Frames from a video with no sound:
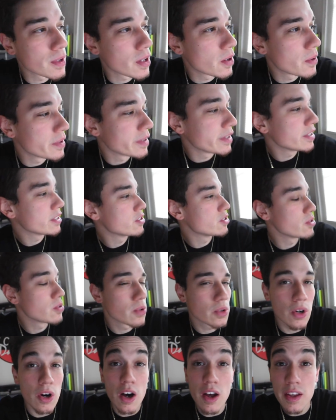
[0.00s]
I'm going to
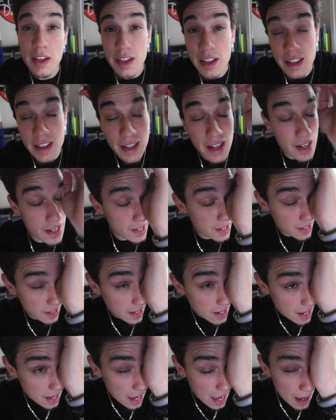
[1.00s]
call it a day.
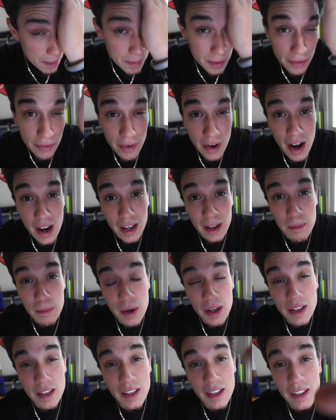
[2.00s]
Happy fracking
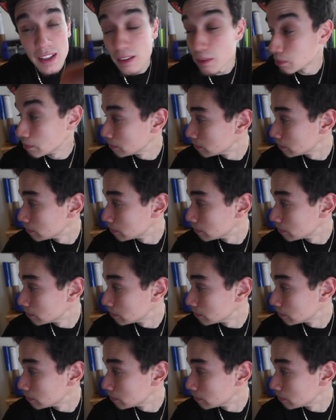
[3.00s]
Monday.